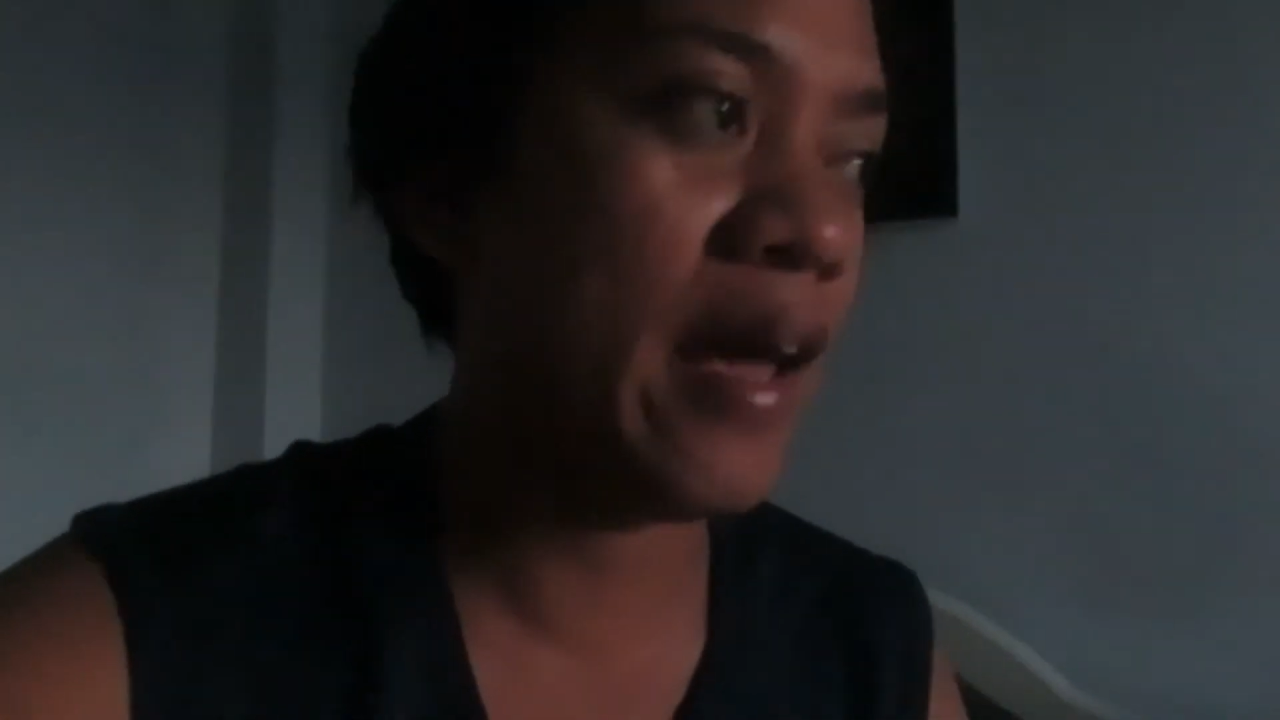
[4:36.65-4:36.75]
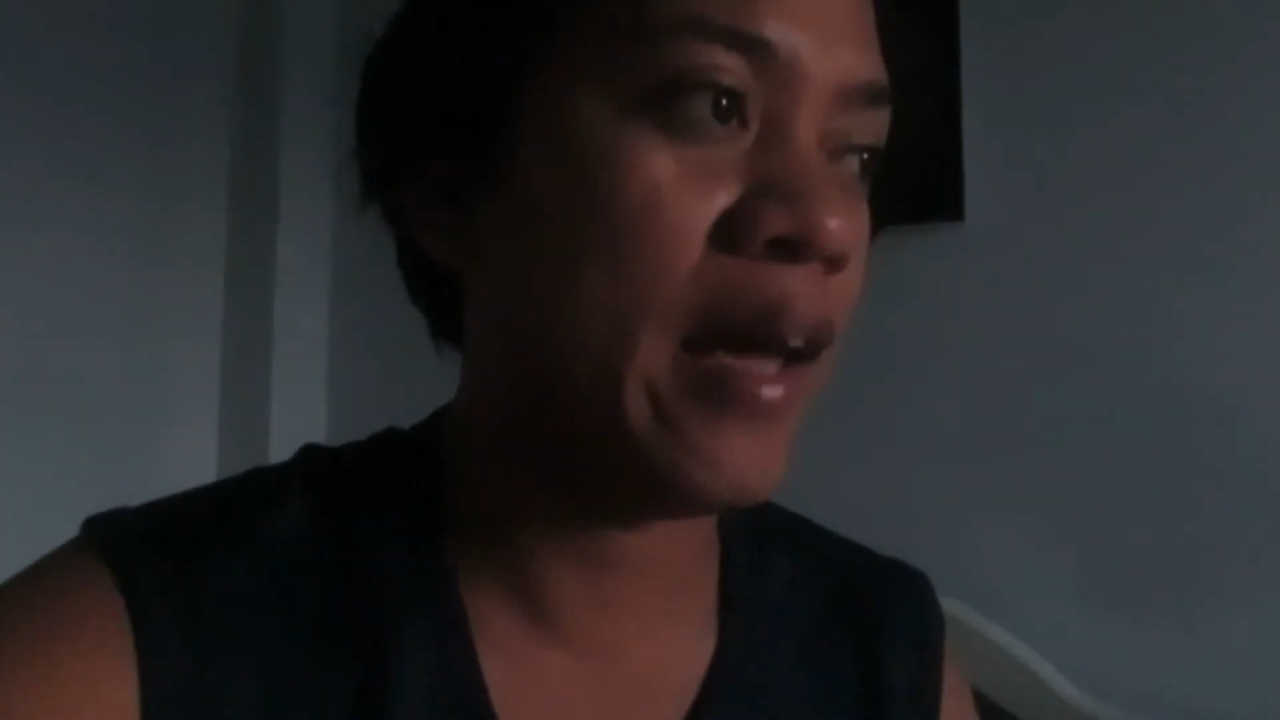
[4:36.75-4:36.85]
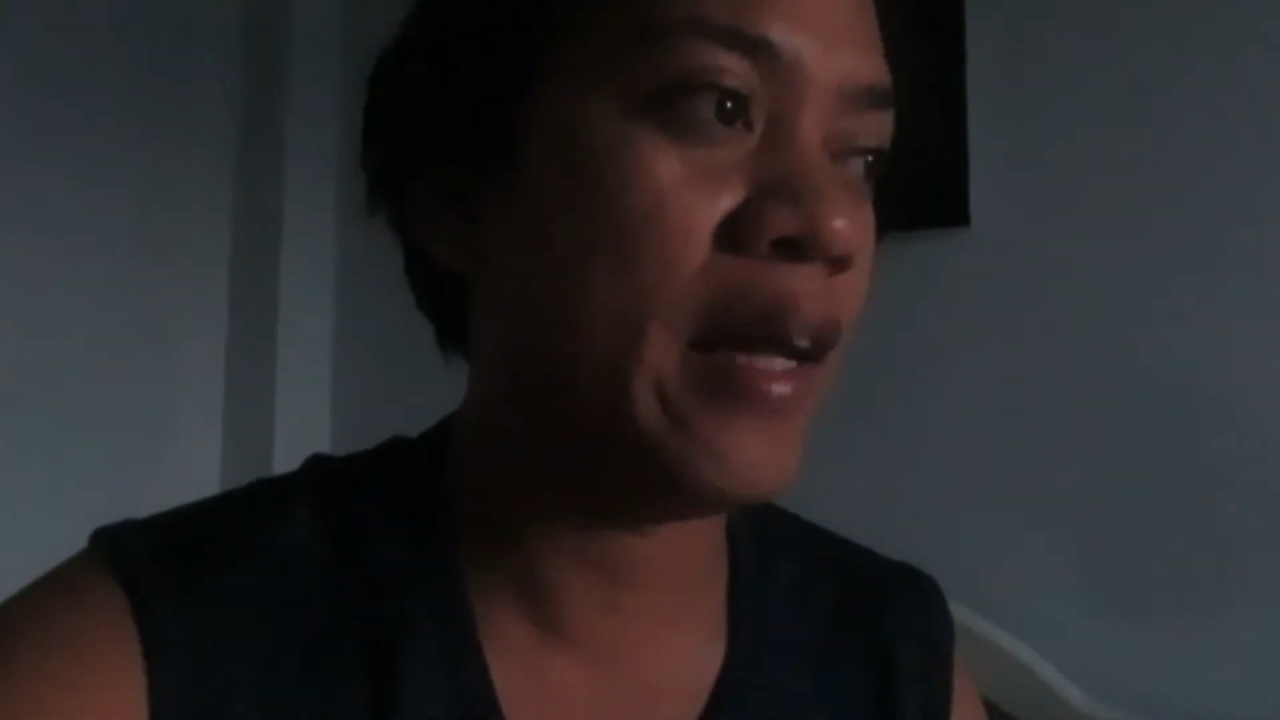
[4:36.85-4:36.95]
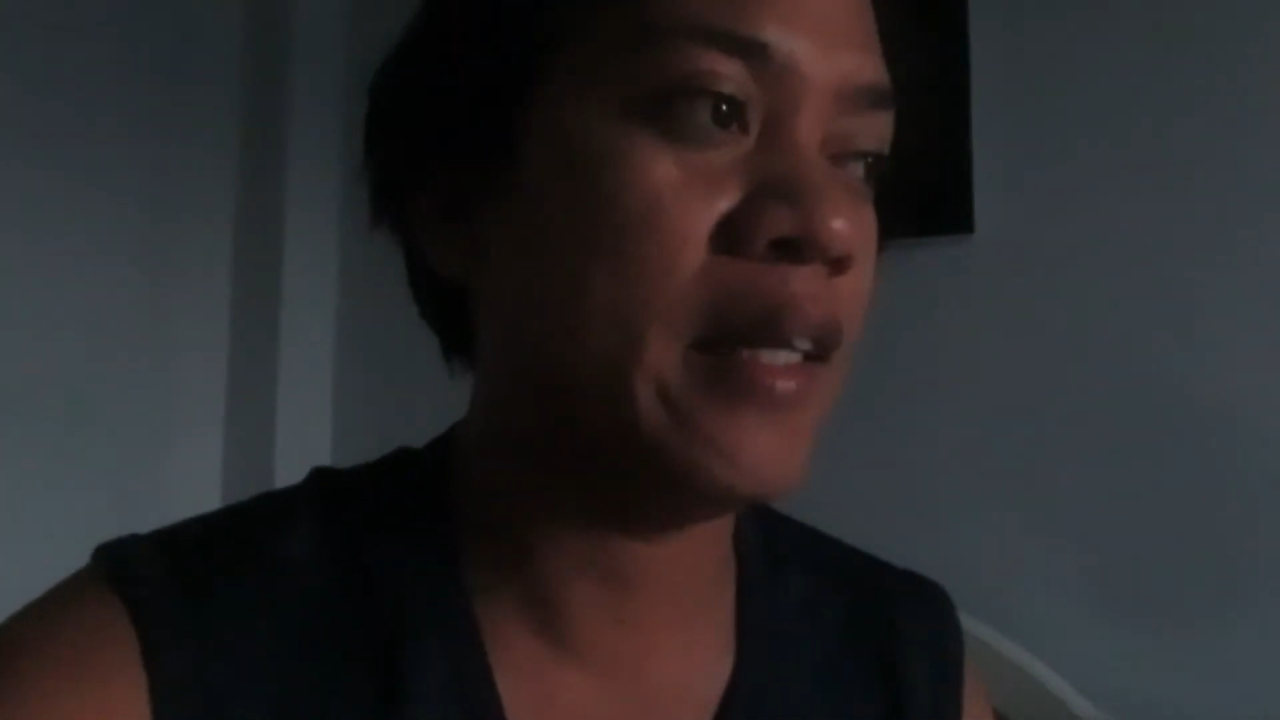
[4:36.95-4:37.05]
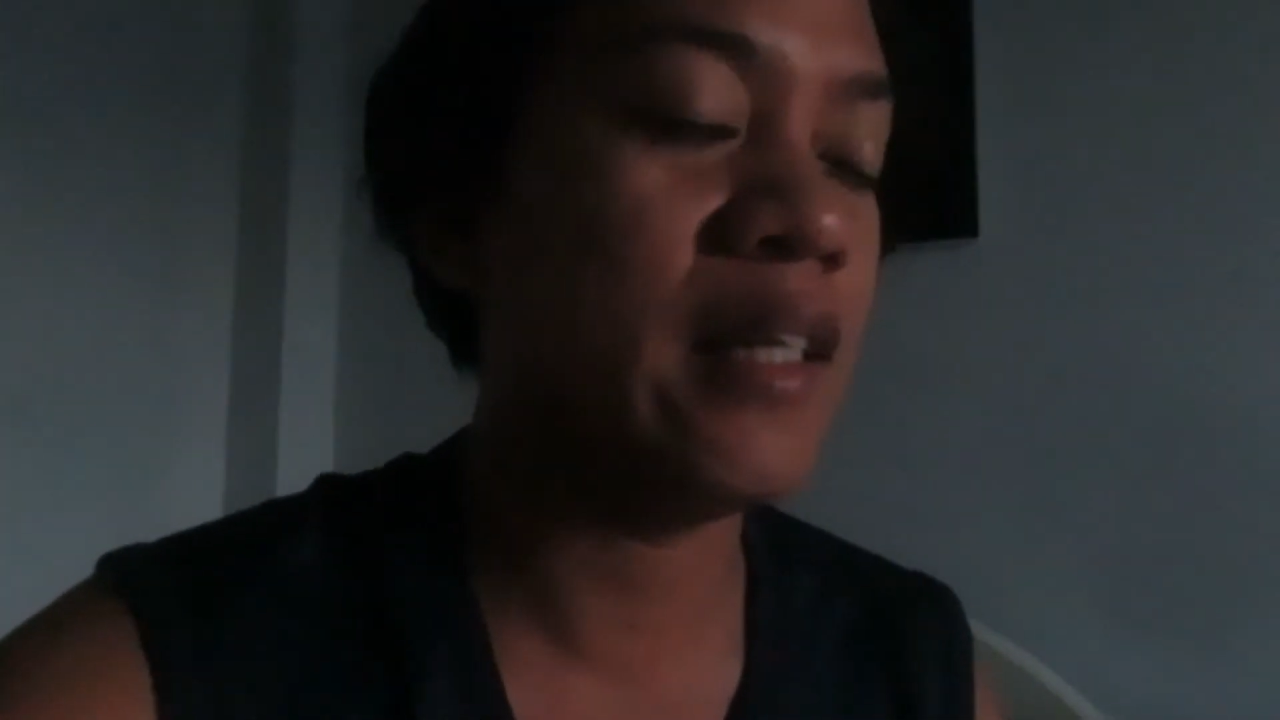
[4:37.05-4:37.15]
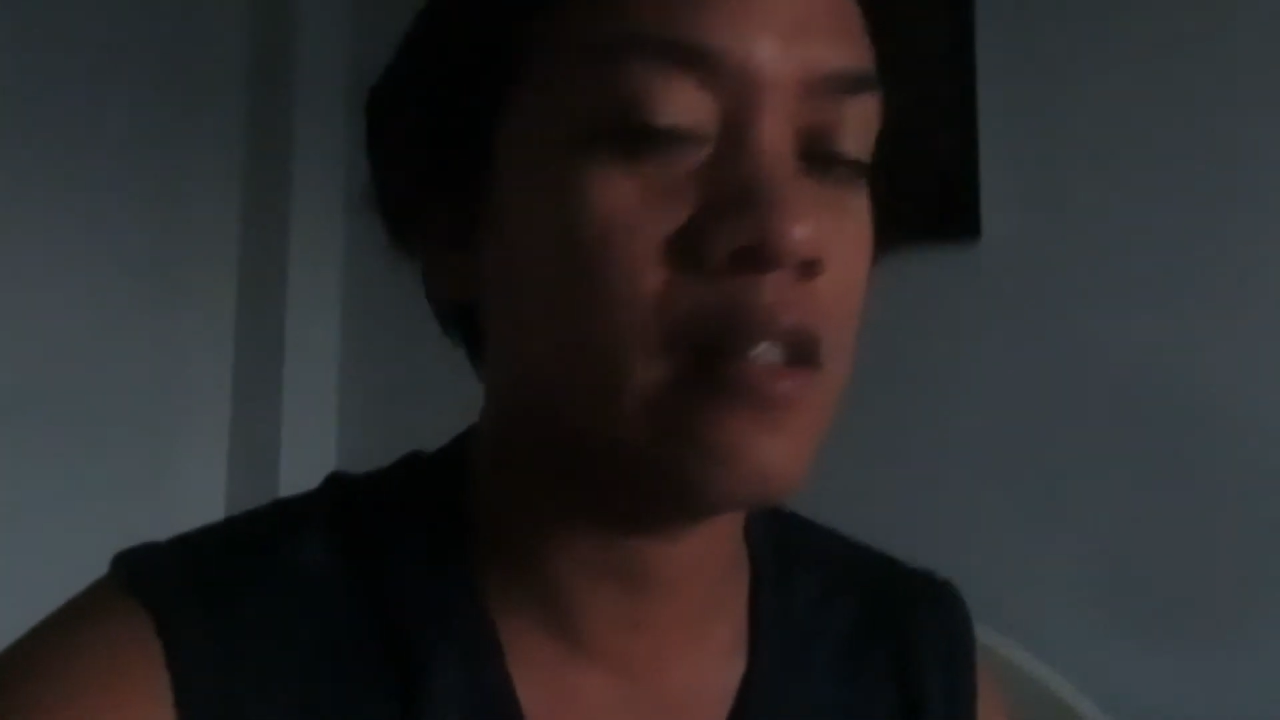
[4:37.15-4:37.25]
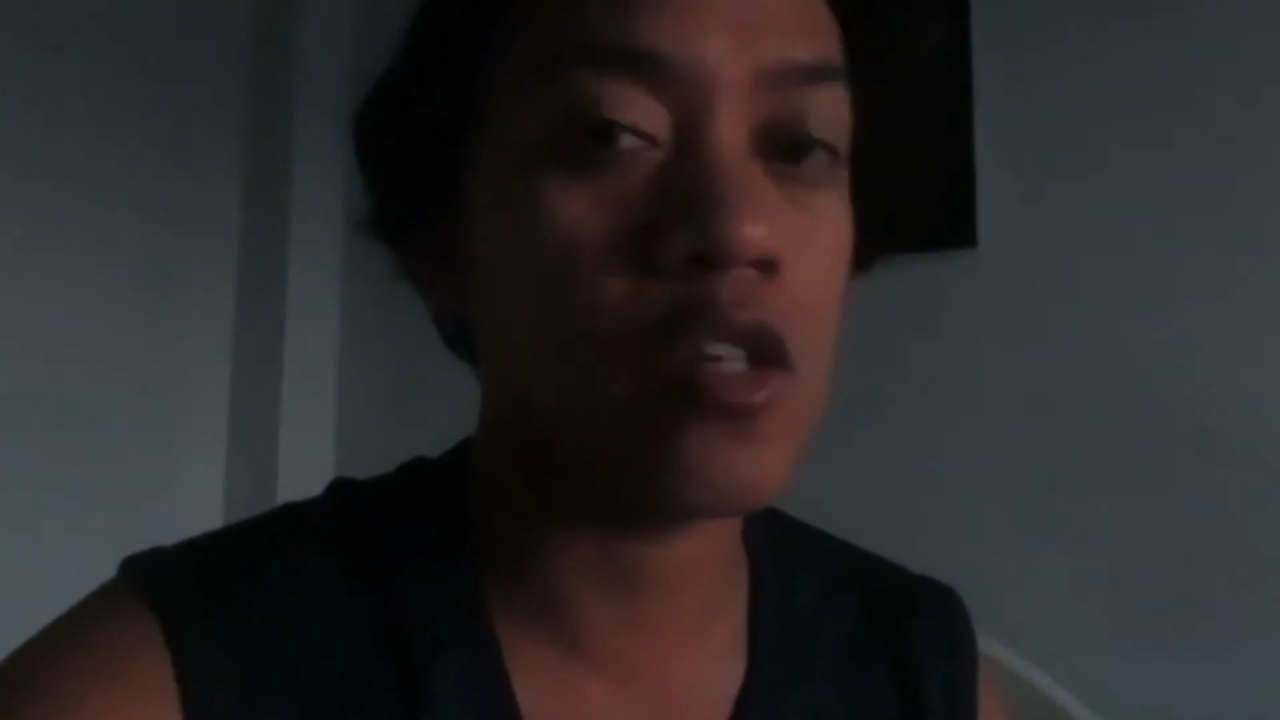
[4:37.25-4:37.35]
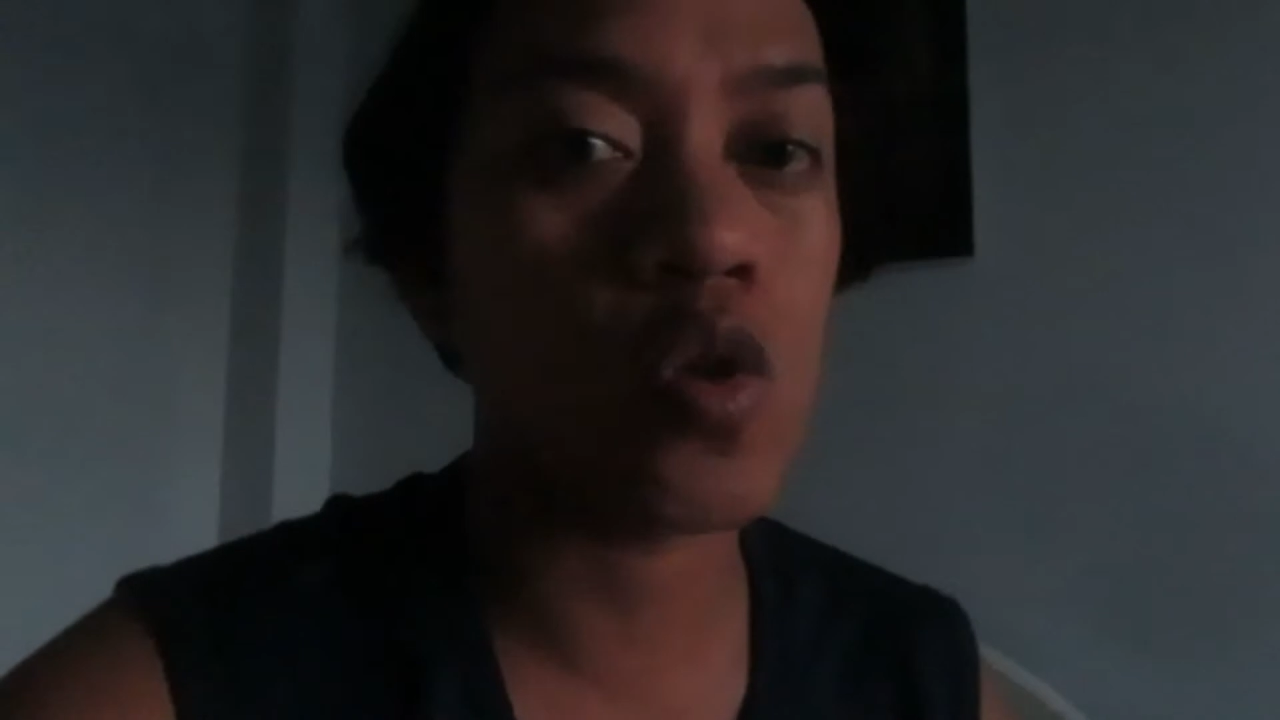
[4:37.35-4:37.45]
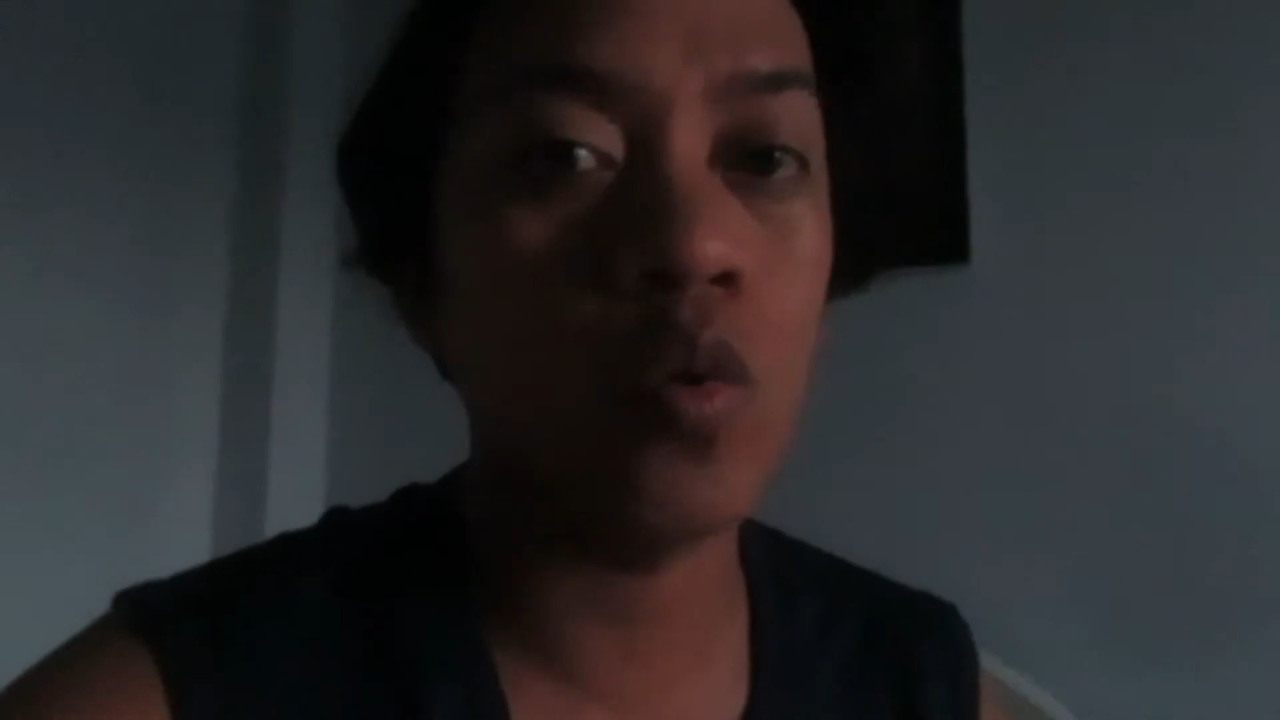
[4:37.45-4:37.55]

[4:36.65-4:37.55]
and nasa